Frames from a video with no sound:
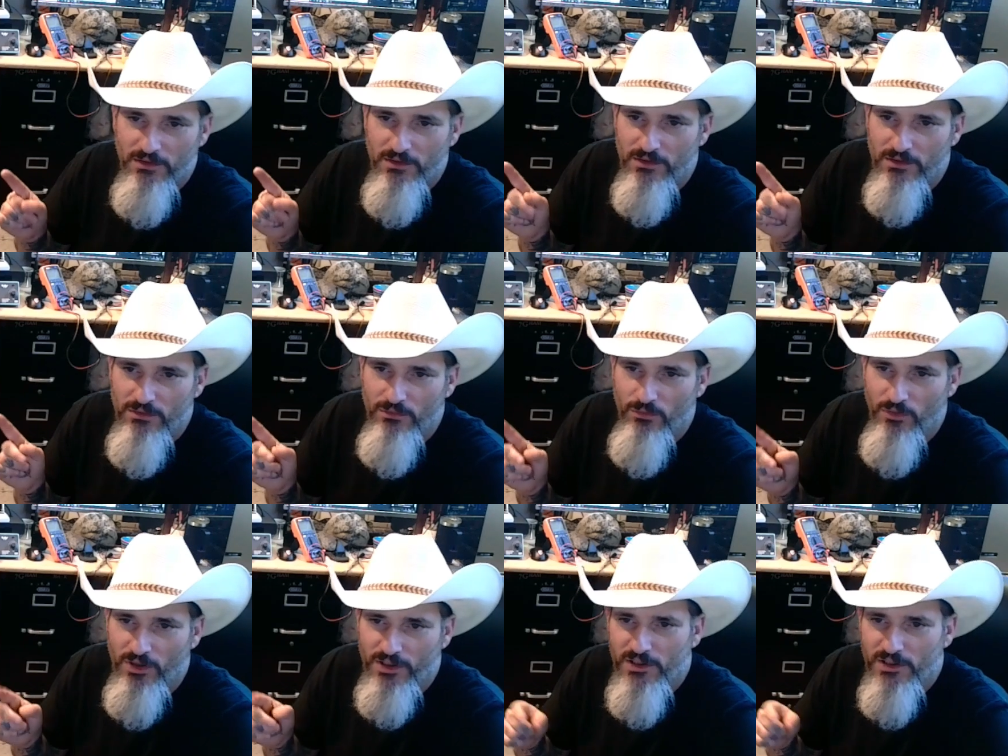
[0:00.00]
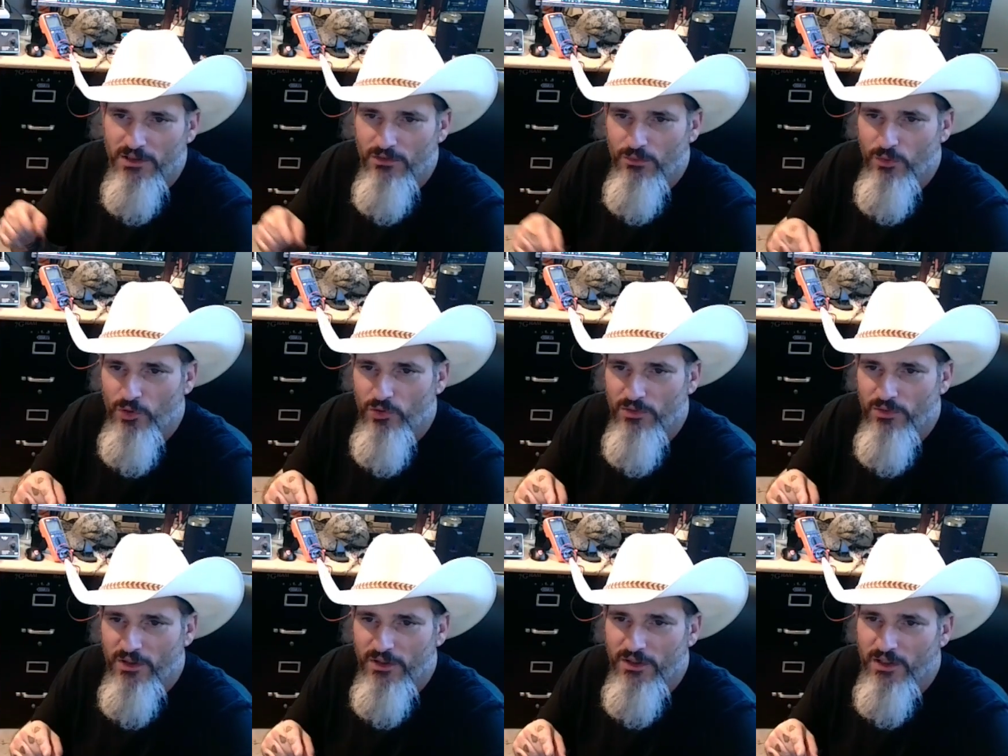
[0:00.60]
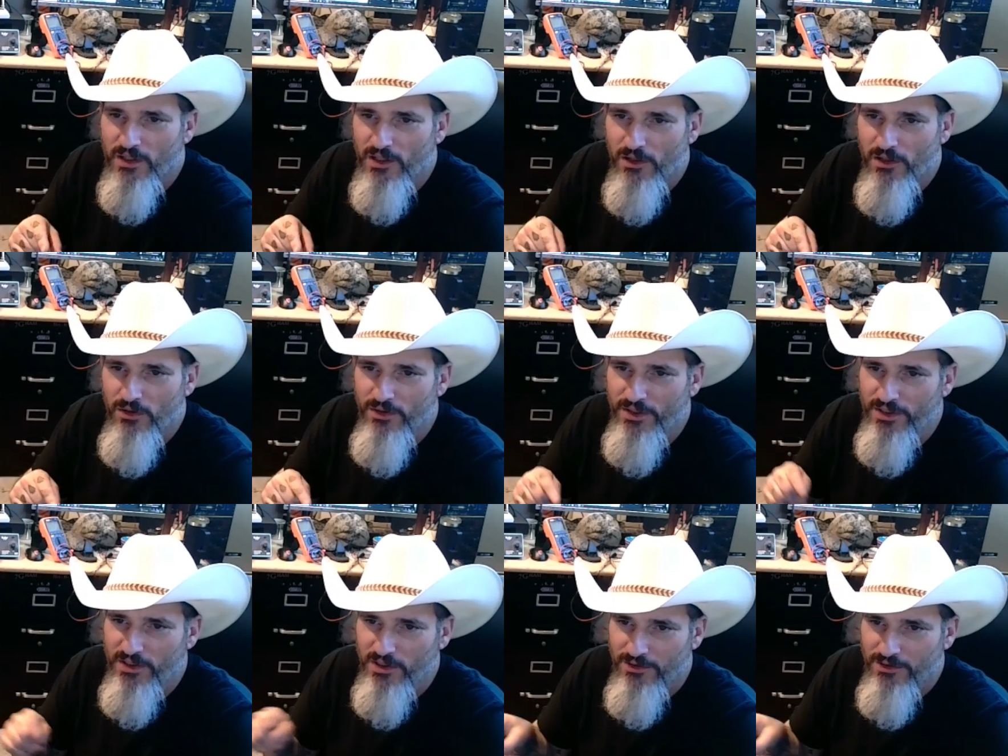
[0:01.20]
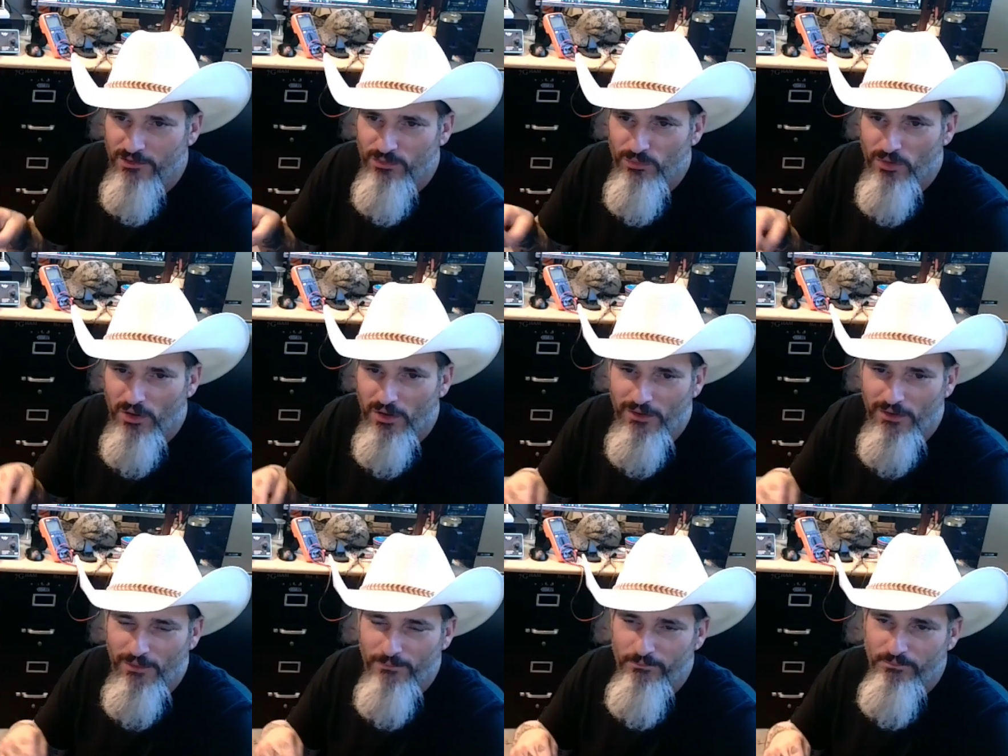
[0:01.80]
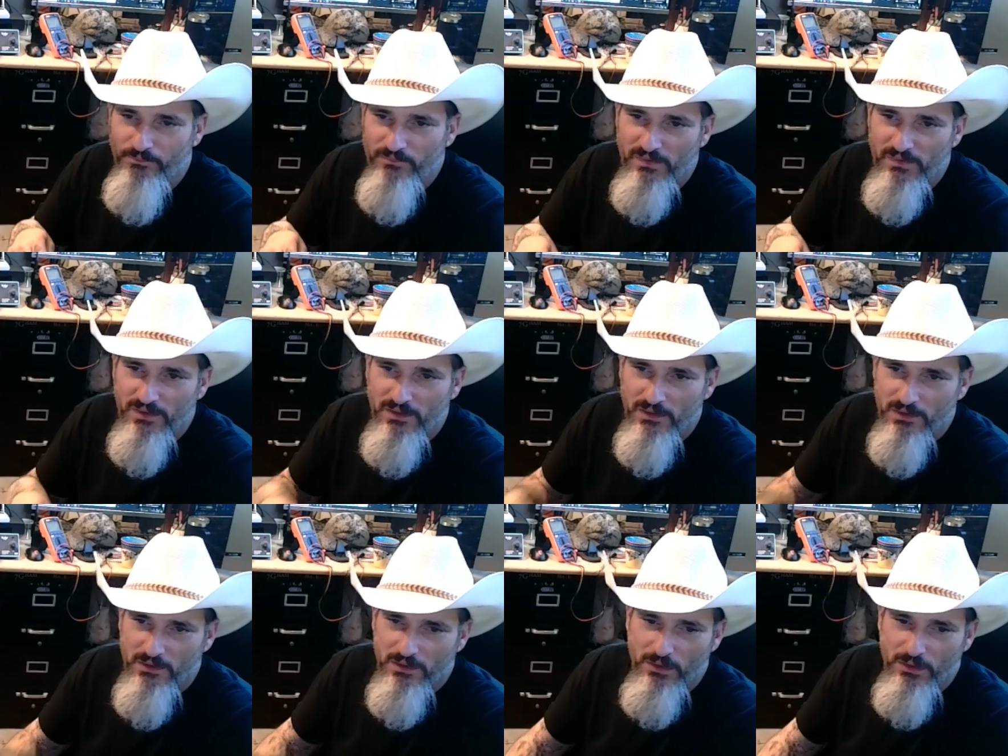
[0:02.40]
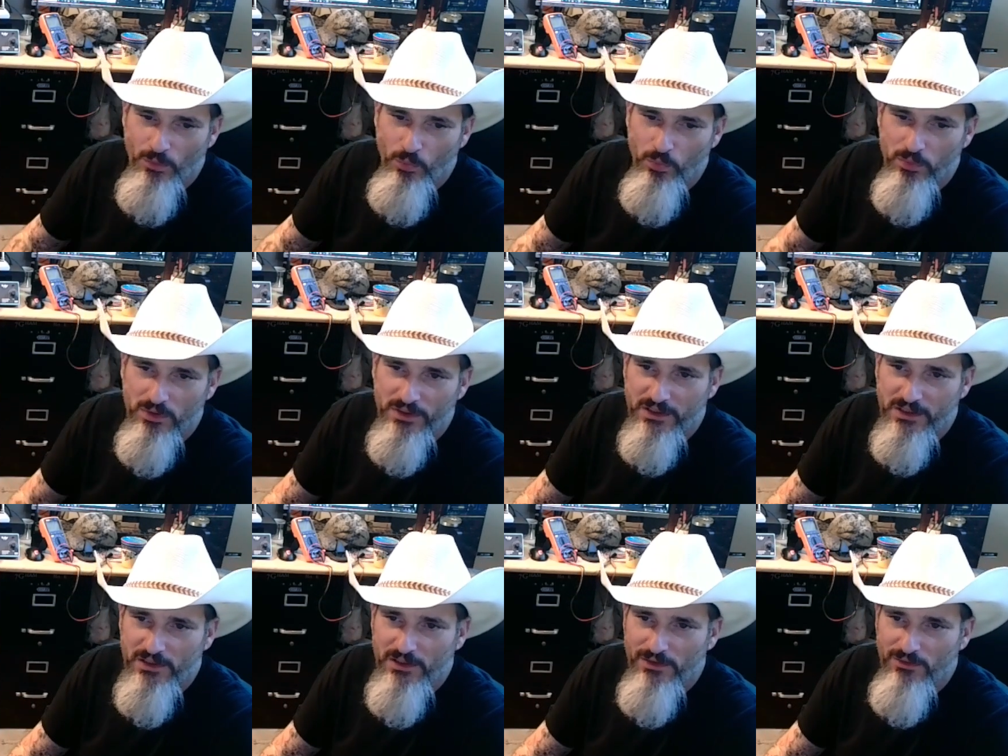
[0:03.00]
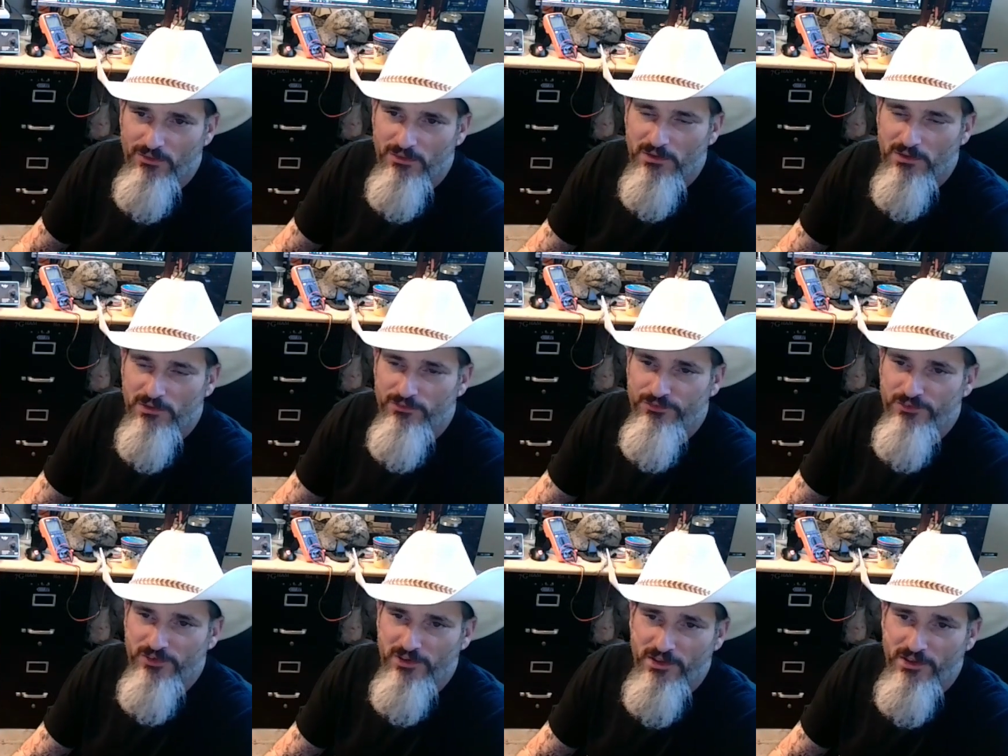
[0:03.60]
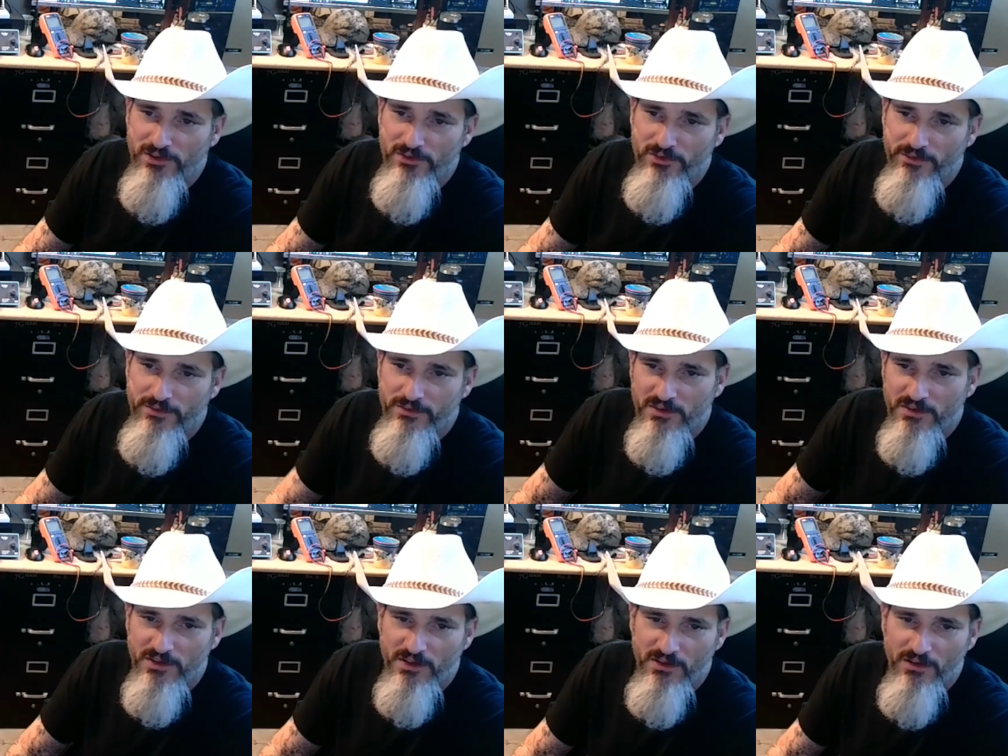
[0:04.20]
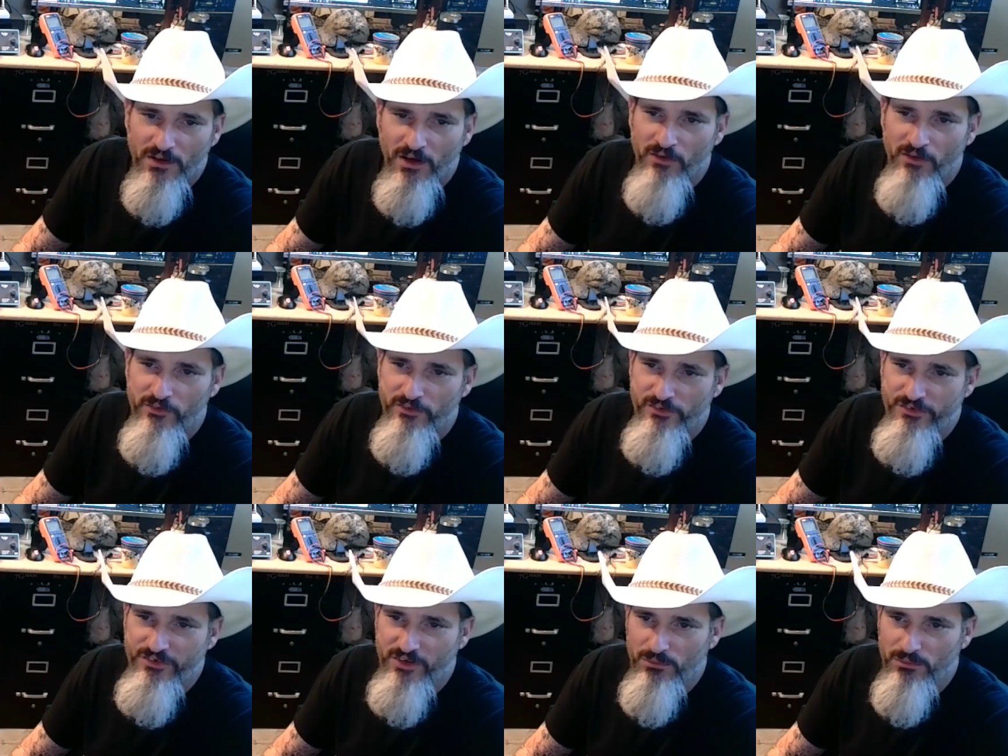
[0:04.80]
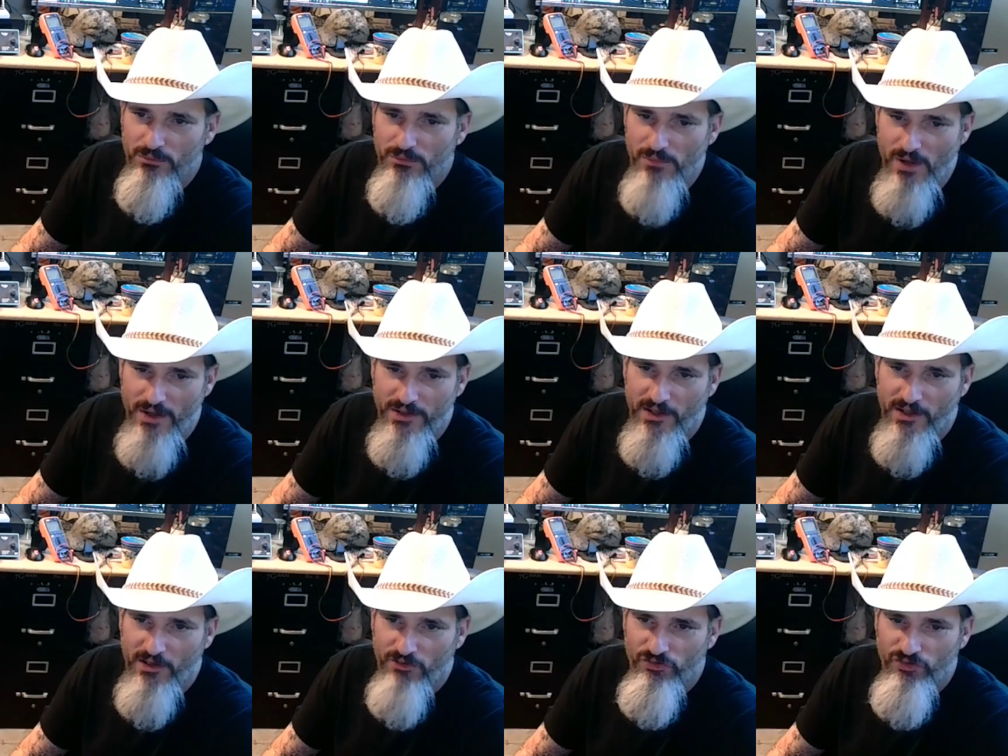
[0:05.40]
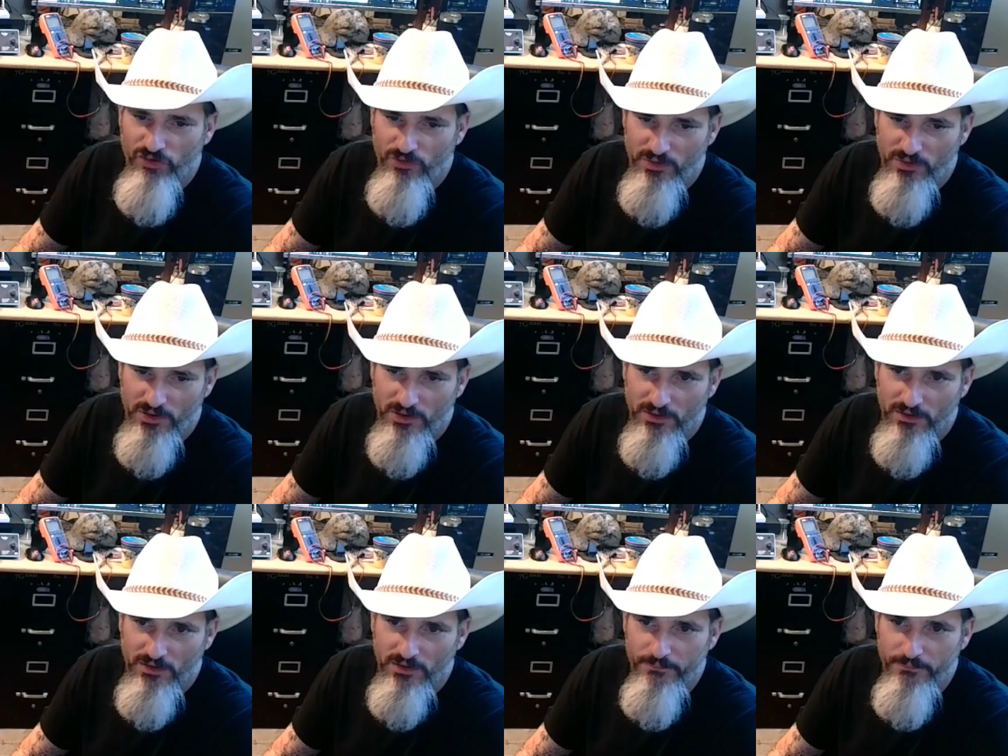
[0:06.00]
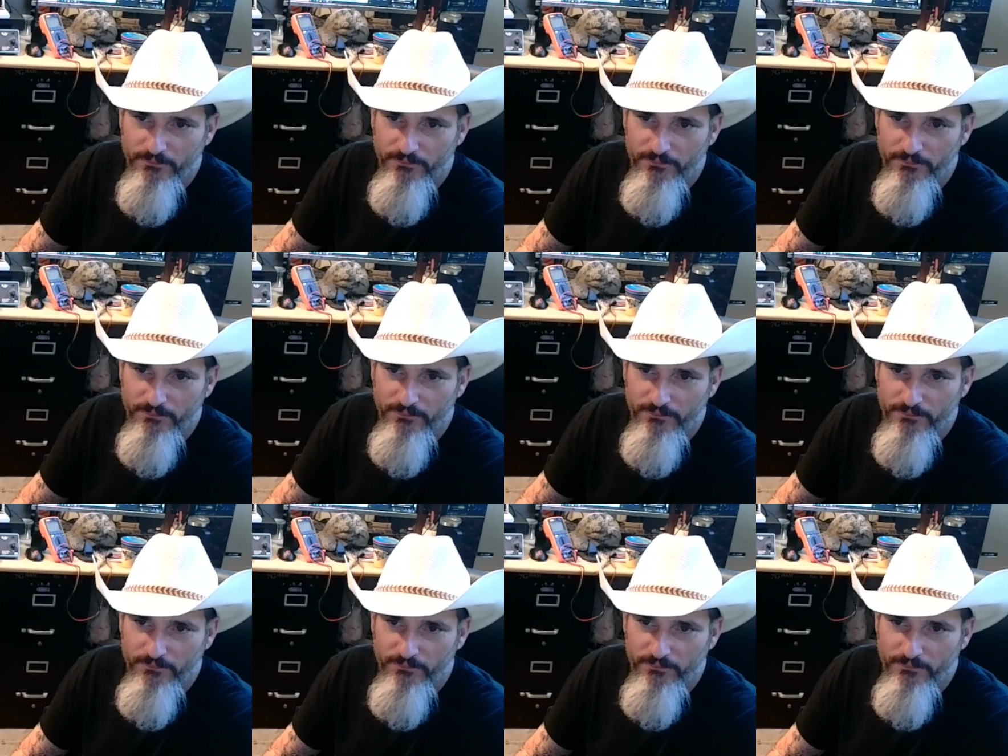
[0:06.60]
What can I order right now and get tomorrow? What can I order for under $30 that might actually be good?